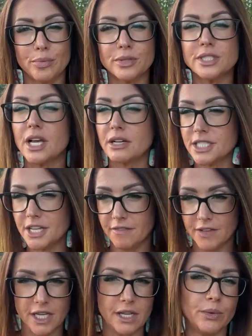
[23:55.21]

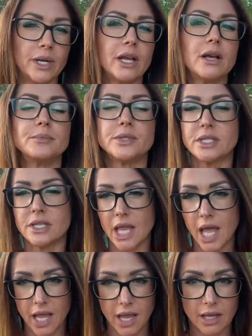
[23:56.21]
productivity when it comes to
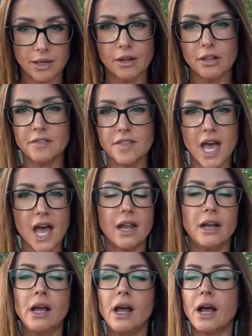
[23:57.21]
laying and all of that.